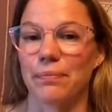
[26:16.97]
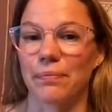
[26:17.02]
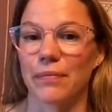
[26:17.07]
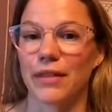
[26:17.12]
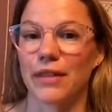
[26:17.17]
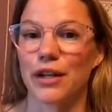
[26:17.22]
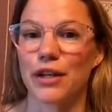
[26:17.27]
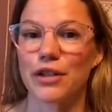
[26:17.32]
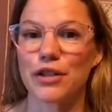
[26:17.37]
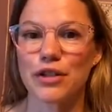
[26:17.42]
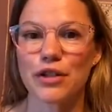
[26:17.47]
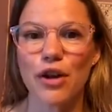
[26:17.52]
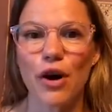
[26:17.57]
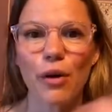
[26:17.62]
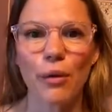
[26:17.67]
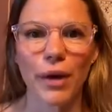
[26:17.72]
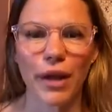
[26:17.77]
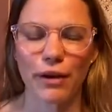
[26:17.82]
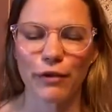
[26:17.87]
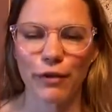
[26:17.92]
there's
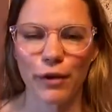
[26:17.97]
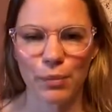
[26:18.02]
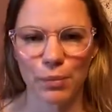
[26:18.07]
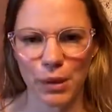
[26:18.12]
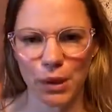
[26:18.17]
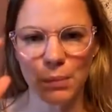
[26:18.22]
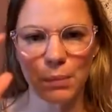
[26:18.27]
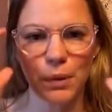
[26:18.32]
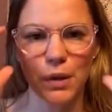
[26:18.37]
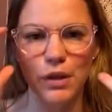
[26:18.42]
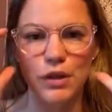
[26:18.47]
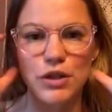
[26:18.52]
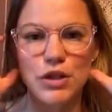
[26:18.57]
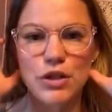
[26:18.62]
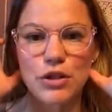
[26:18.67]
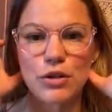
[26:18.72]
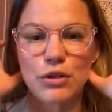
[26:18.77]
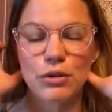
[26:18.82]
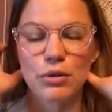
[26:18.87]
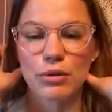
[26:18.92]
no way for people
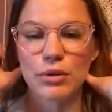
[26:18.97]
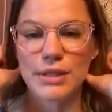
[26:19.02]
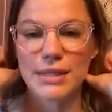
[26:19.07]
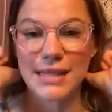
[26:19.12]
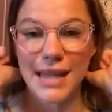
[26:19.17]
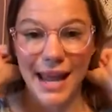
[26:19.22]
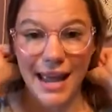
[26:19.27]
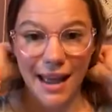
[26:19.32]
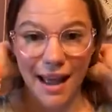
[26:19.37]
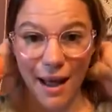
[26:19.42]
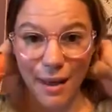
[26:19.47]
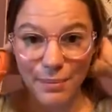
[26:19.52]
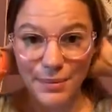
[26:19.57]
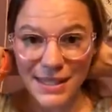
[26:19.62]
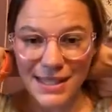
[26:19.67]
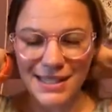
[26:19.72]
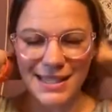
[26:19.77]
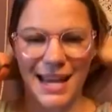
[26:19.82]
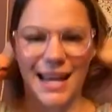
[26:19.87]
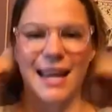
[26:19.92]
to stay up
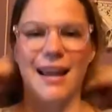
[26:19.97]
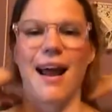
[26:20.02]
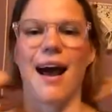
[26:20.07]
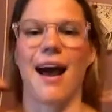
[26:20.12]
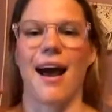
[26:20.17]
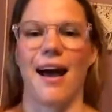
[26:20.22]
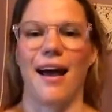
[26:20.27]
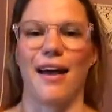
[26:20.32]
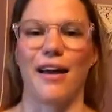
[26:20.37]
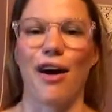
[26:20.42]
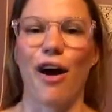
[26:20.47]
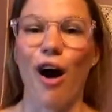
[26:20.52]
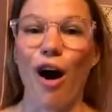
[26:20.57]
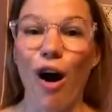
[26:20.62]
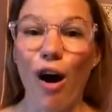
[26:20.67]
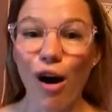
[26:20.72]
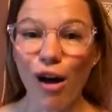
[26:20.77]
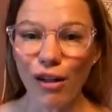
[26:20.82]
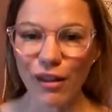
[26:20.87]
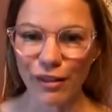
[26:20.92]
to date on
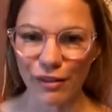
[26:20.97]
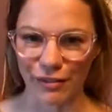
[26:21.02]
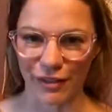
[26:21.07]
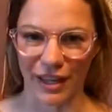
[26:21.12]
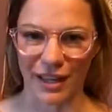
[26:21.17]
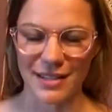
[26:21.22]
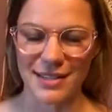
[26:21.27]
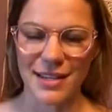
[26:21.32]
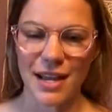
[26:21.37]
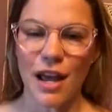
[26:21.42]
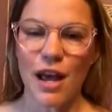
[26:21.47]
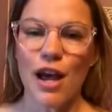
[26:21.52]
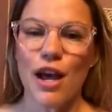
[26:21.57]
all of it.